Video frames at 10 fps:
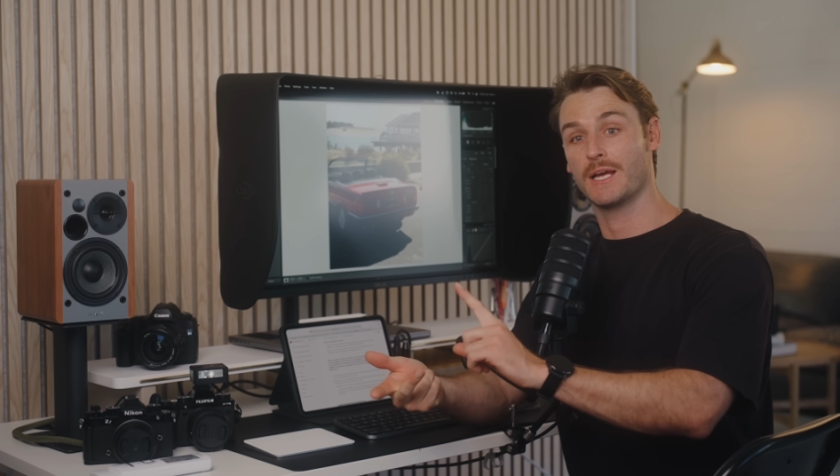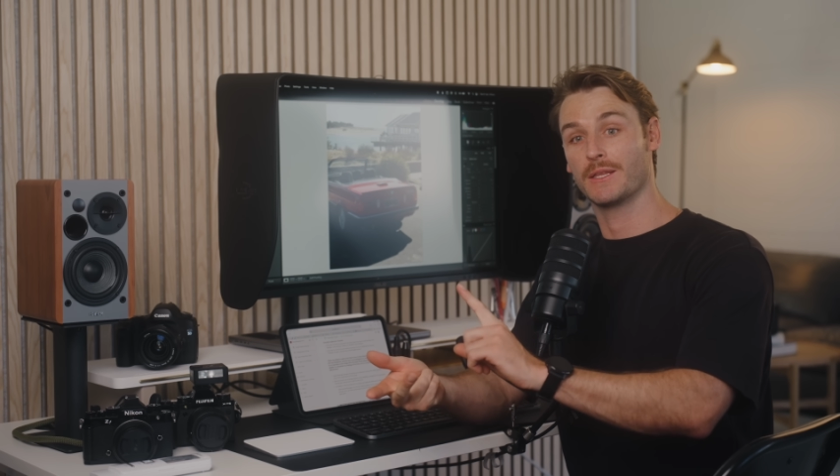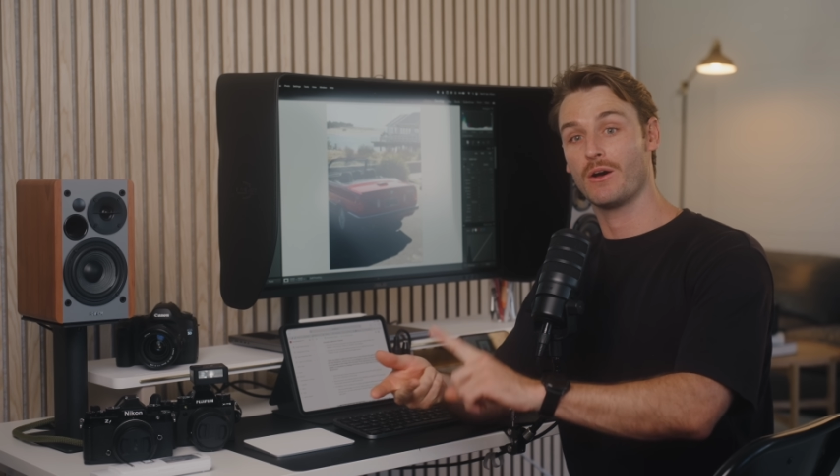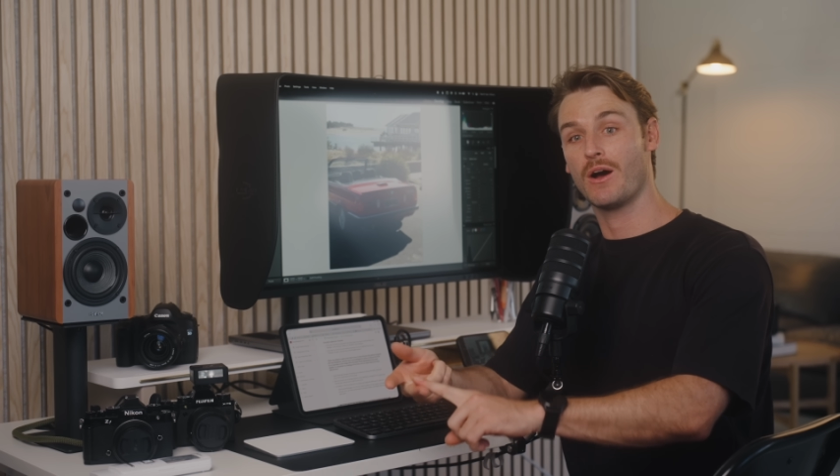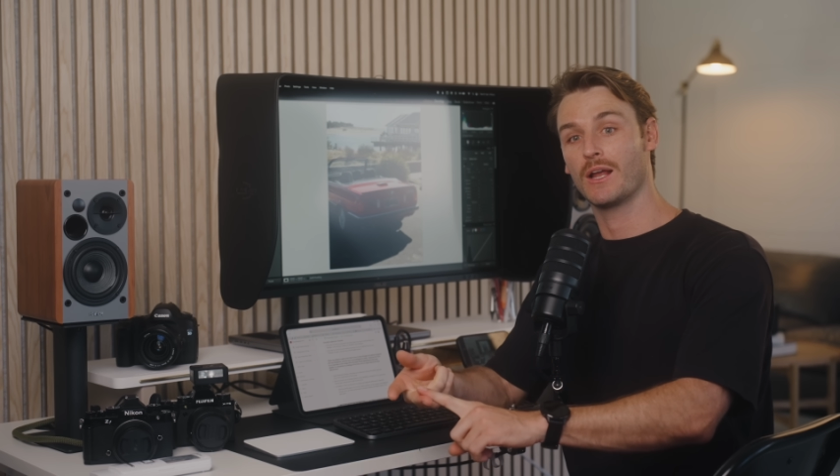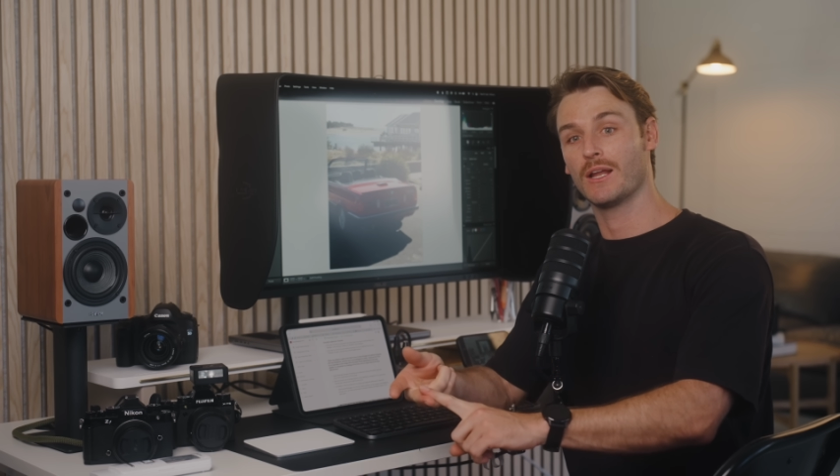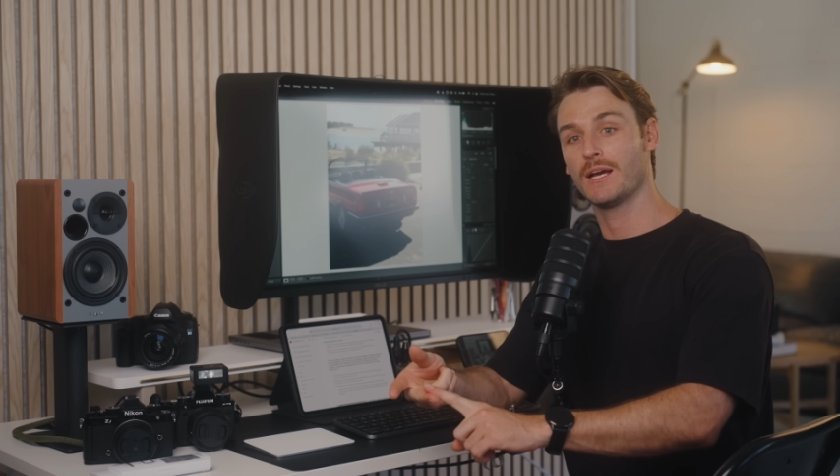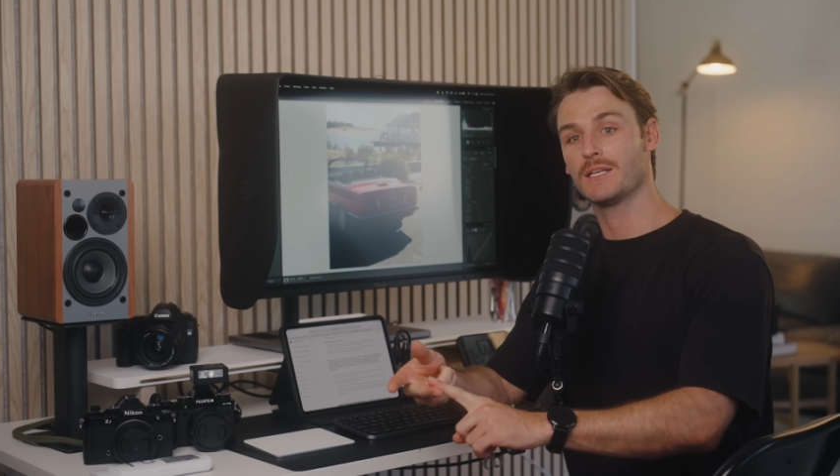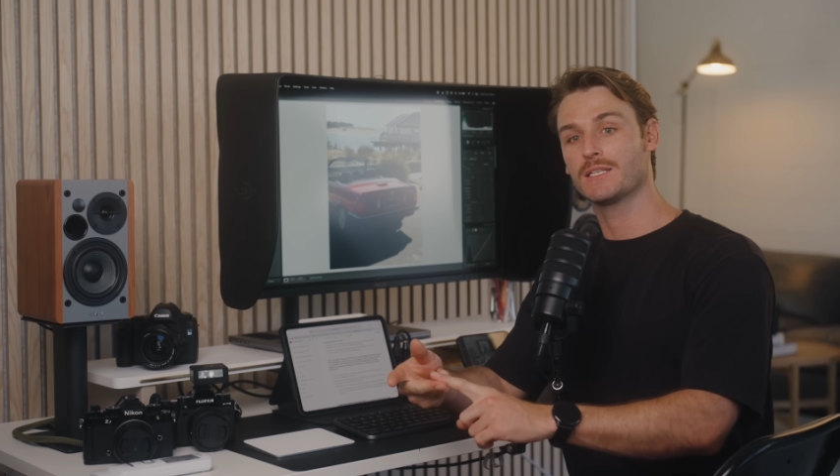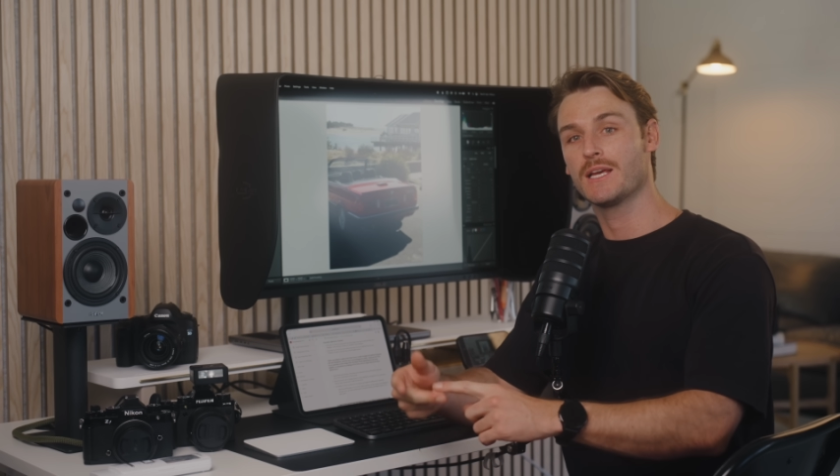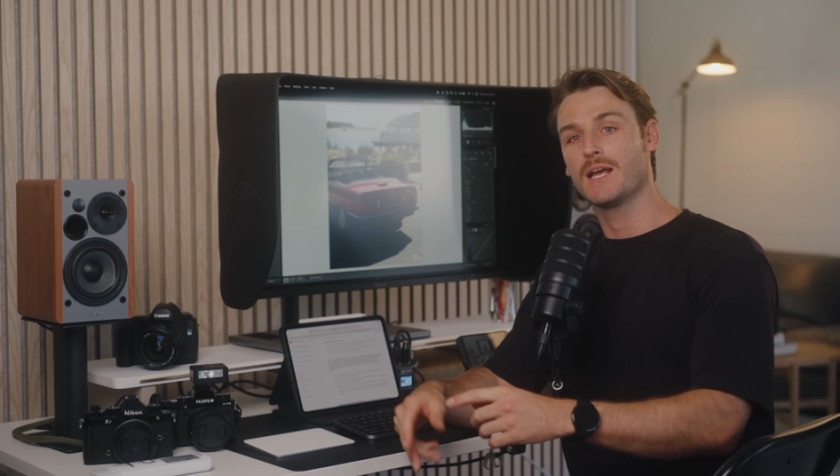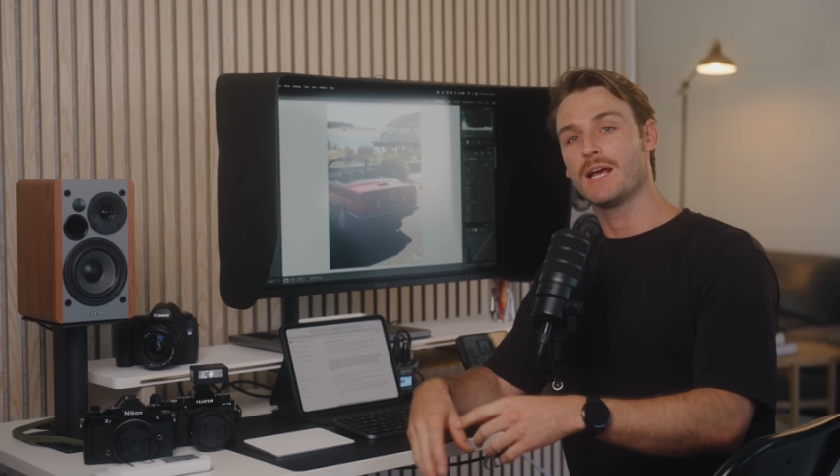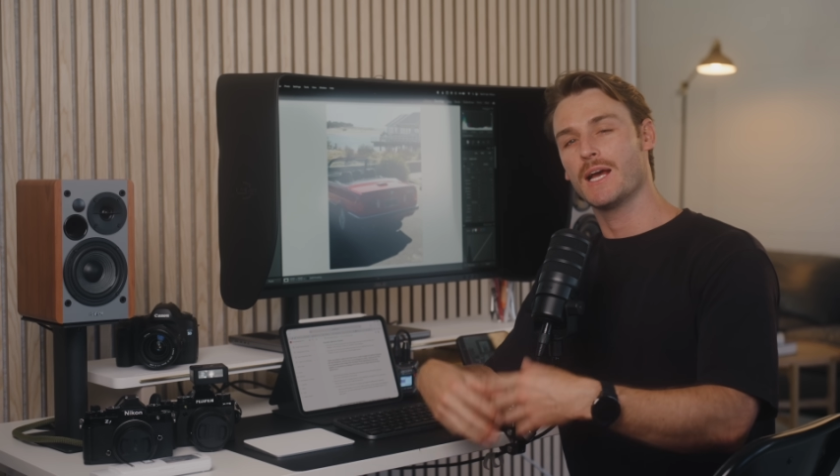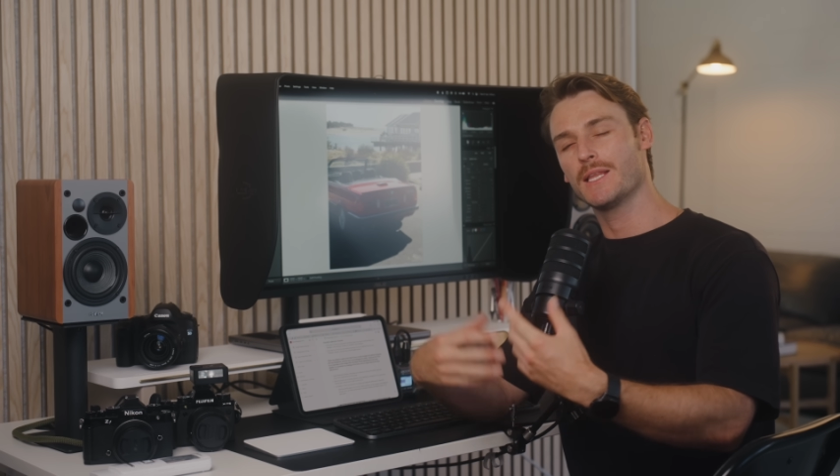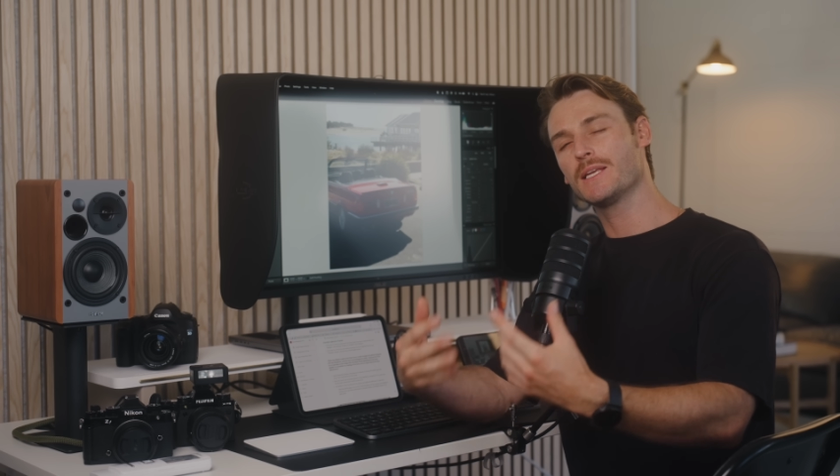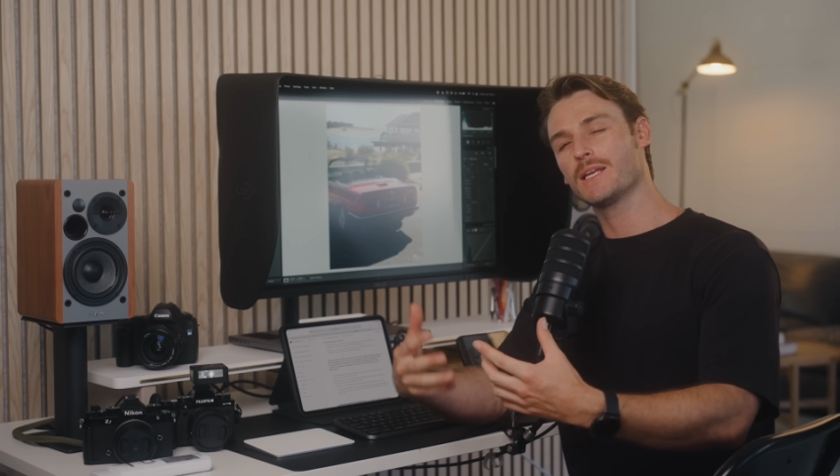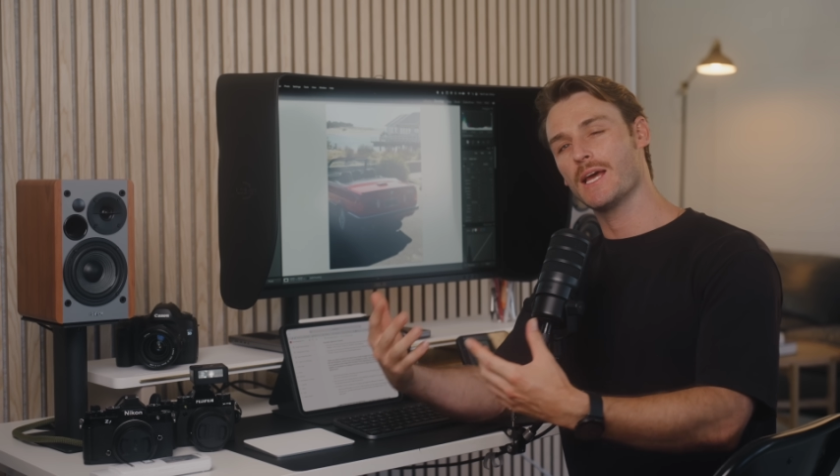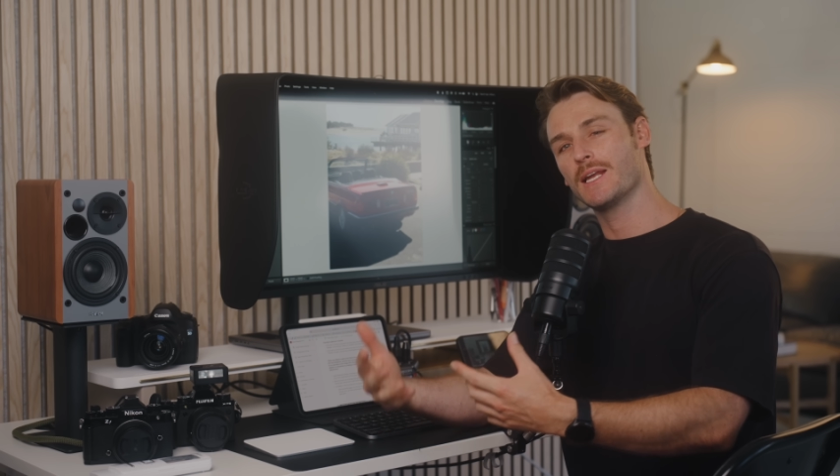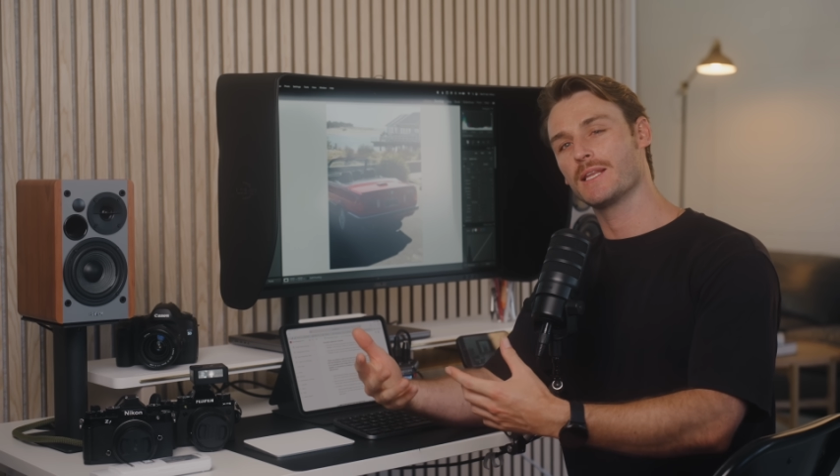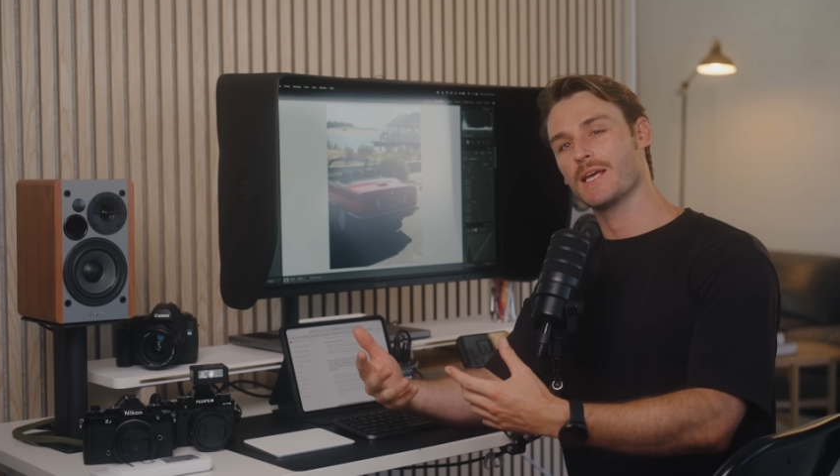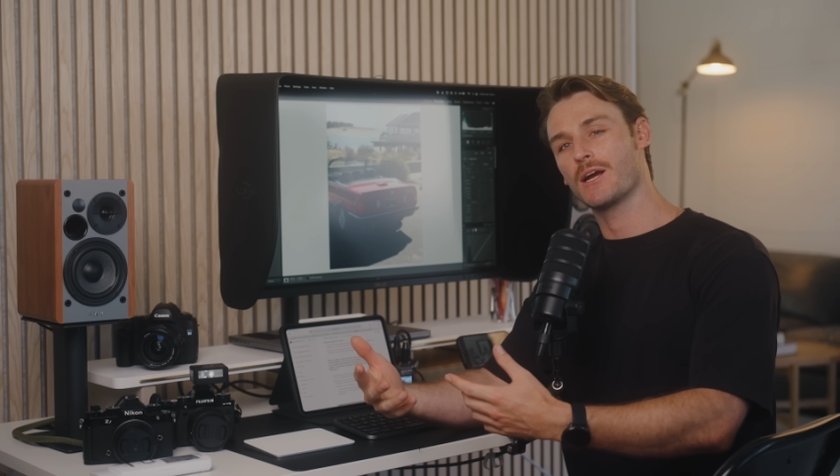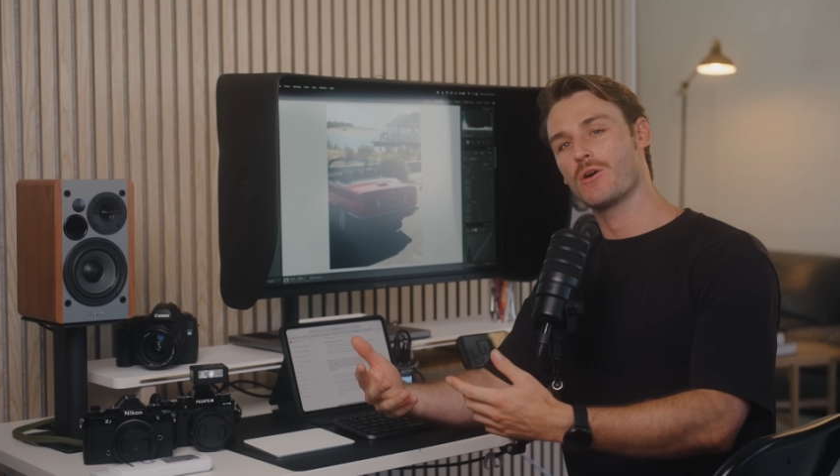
and the highlights, and then adding that